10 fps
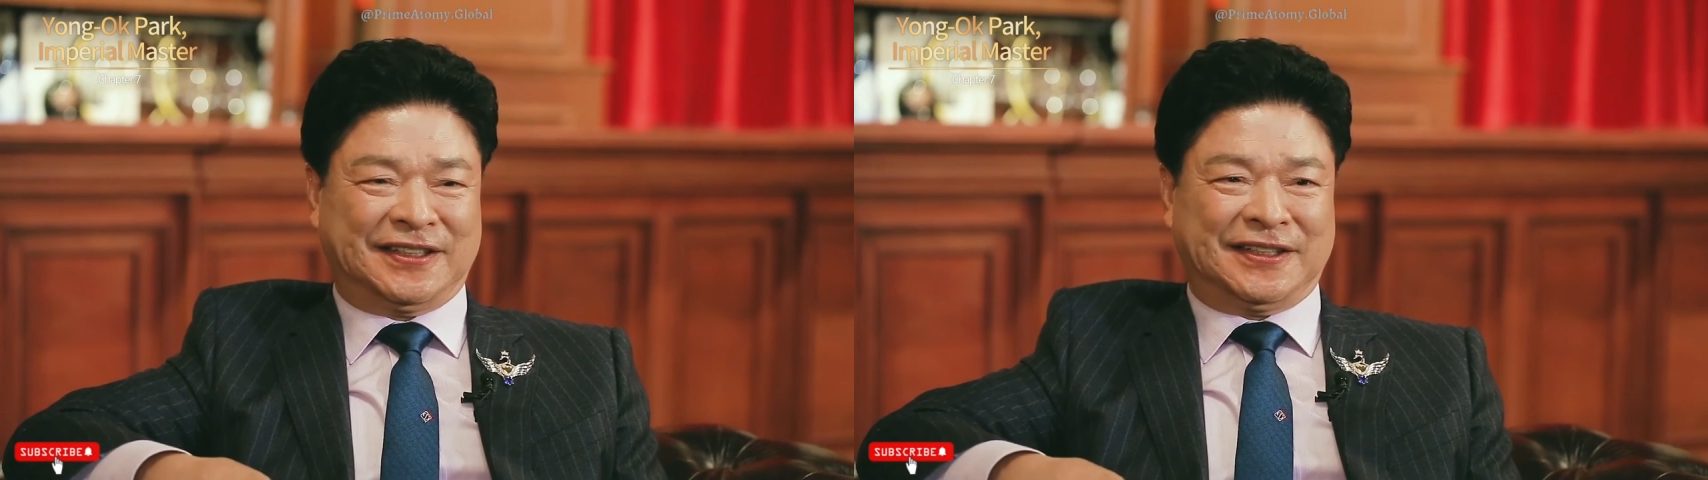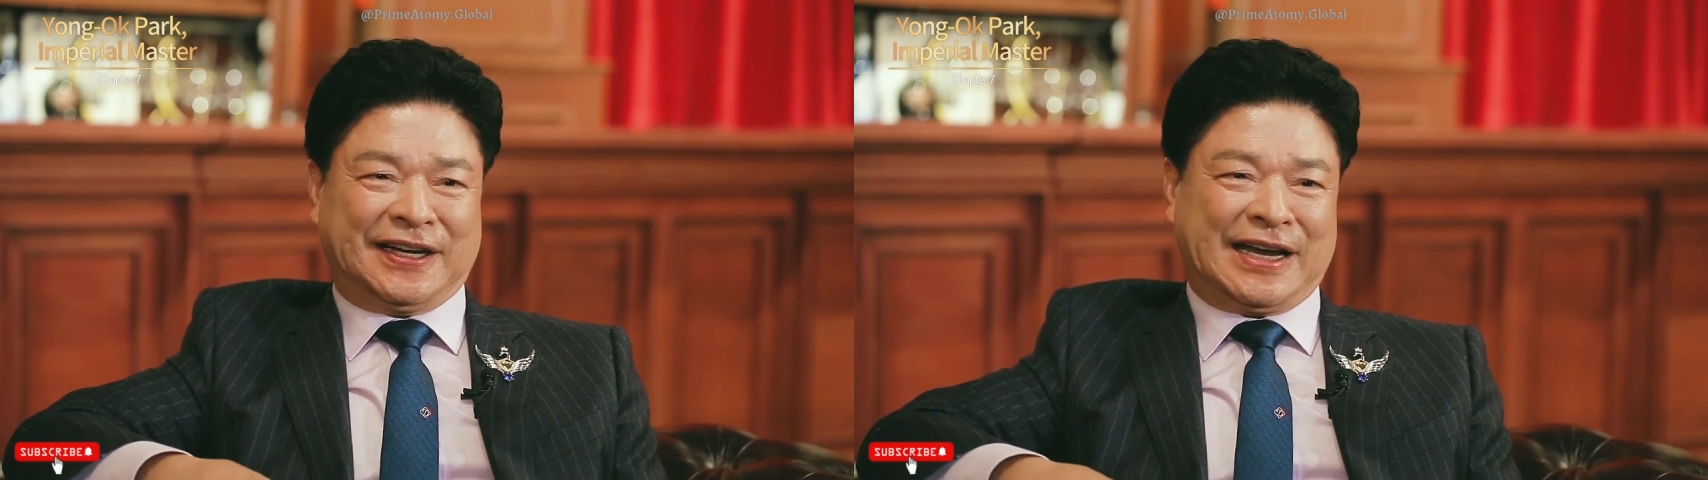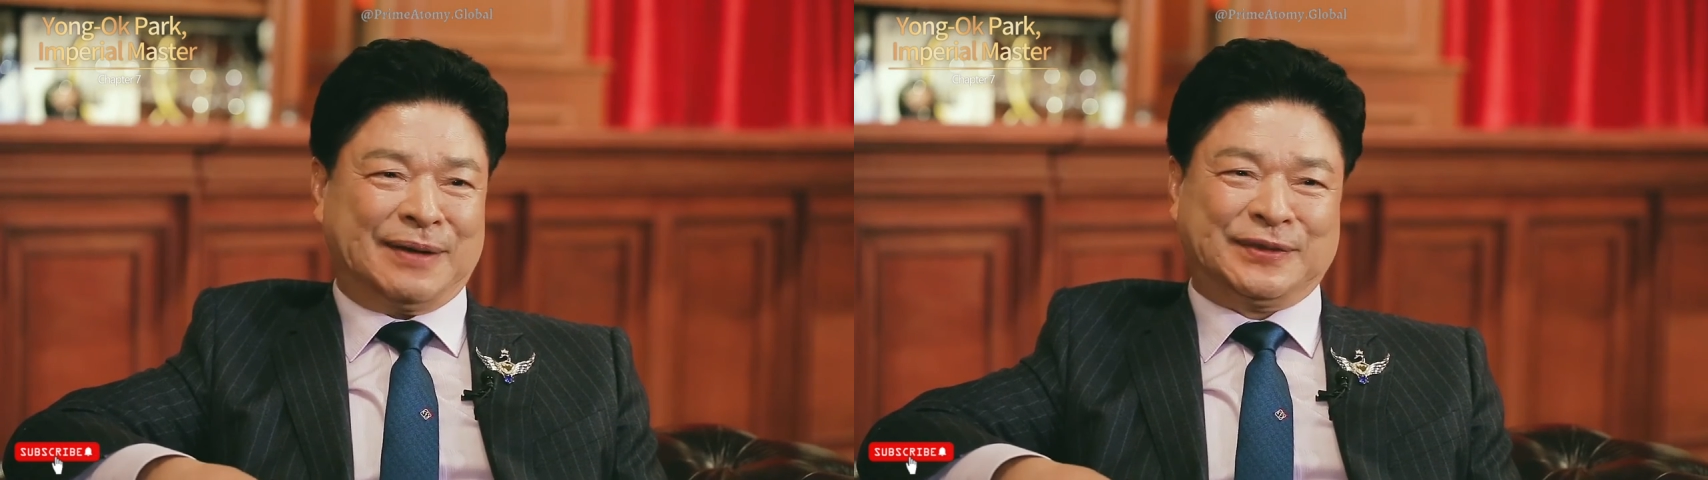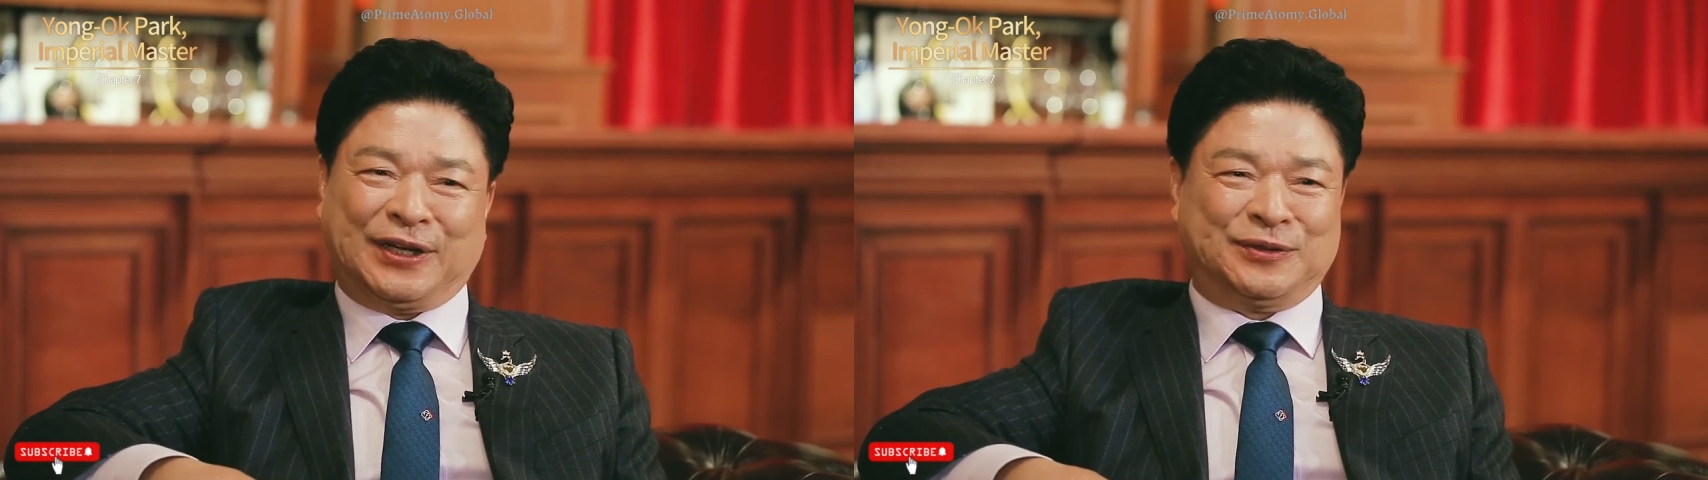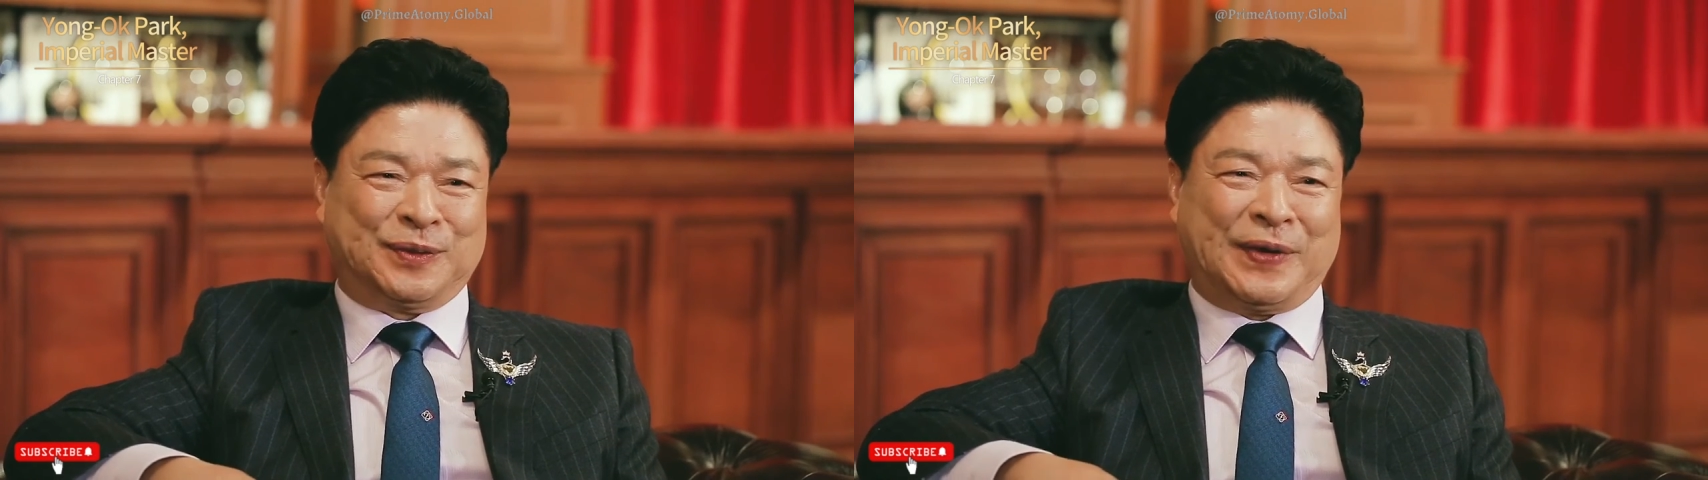So
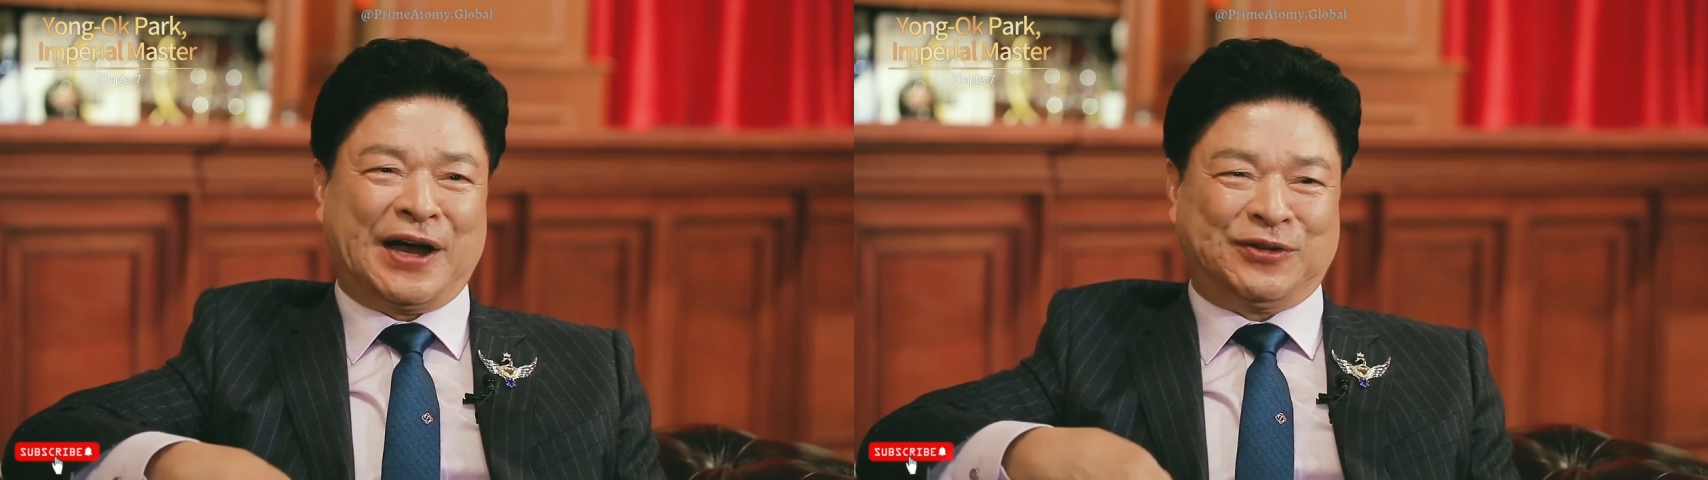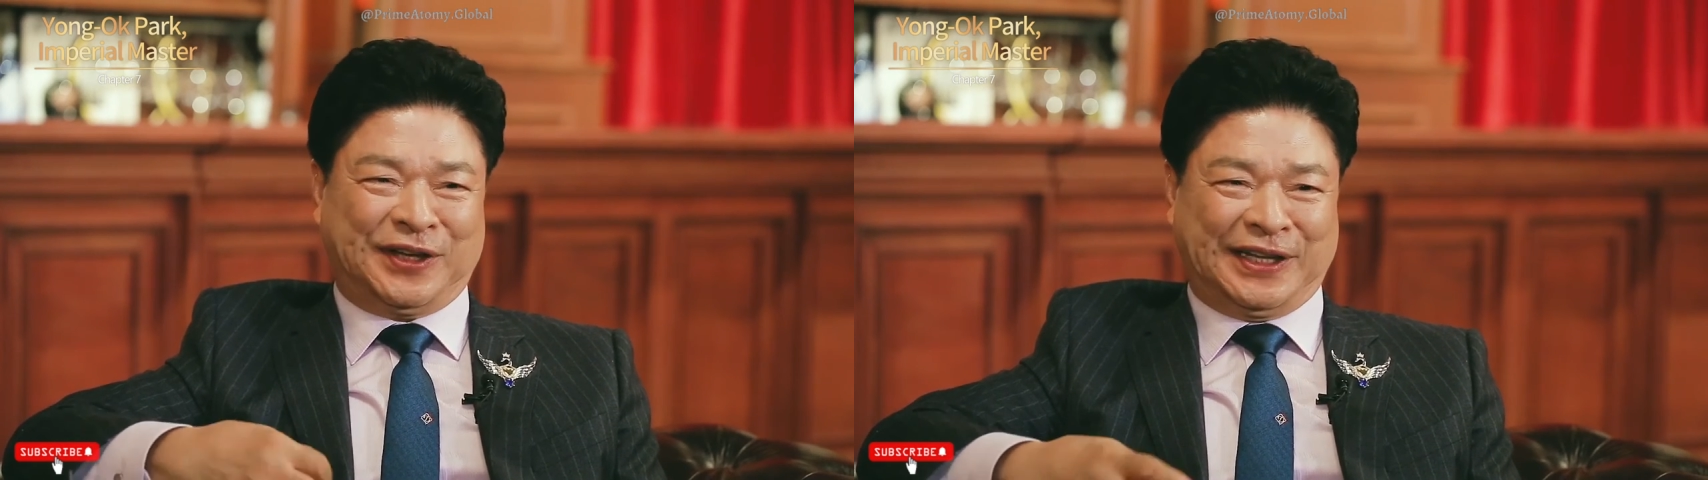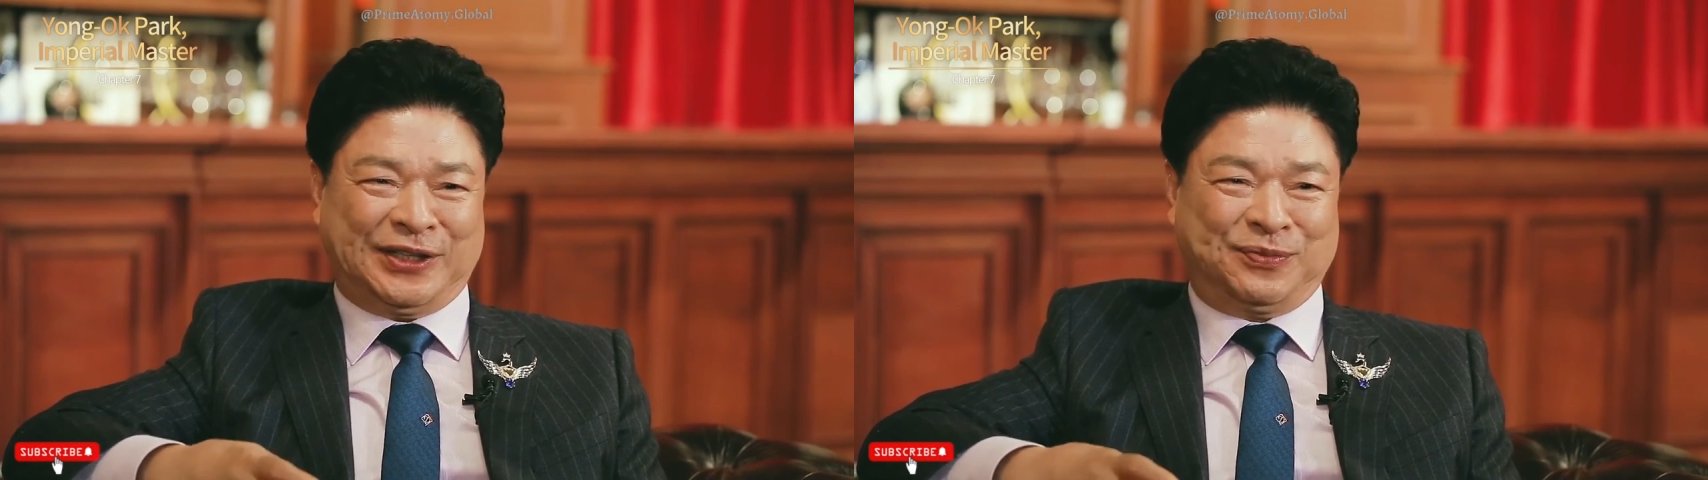always to meet